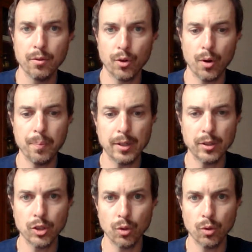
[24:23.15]
for a
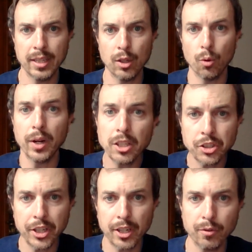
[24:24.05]
person in a
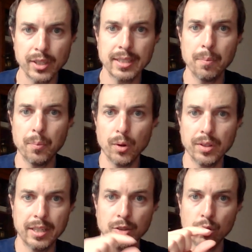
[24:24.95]
wheelchair, for
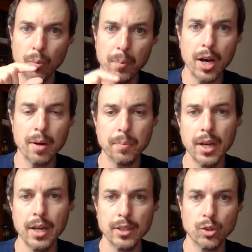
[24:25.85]
example, there's no bump.